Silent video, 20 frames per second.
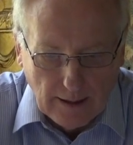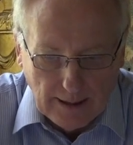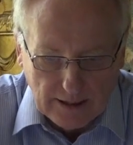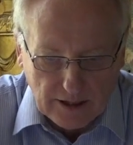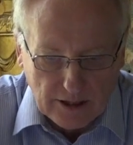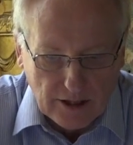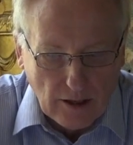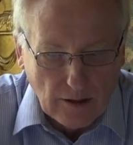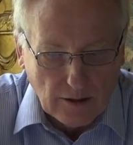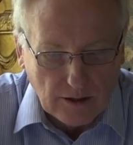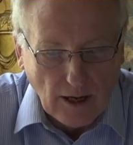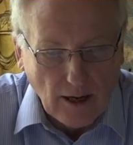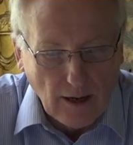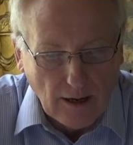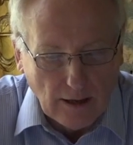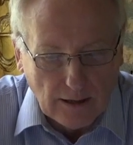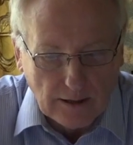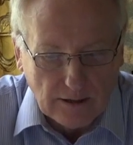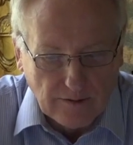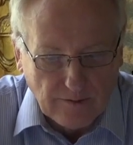It's not
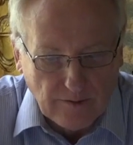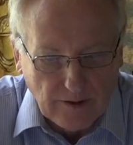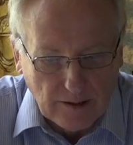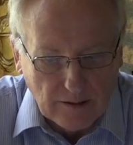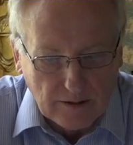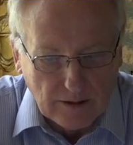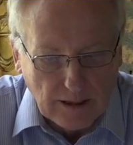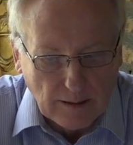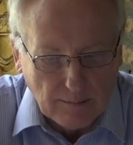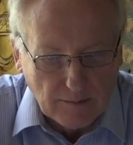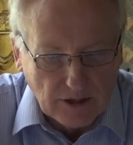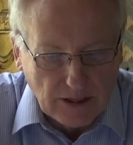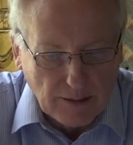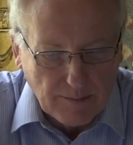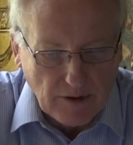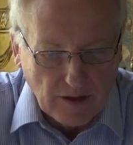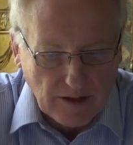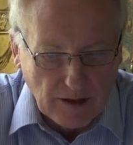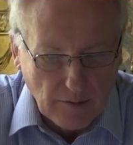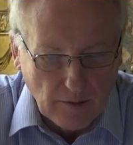hard to feel some
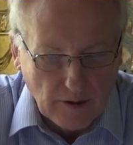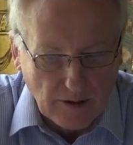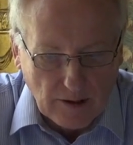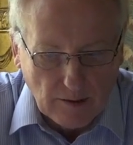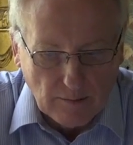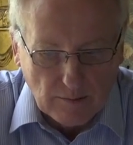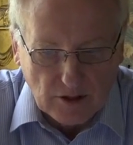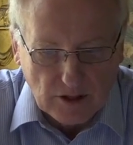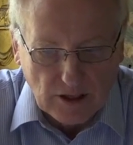sympathy with them,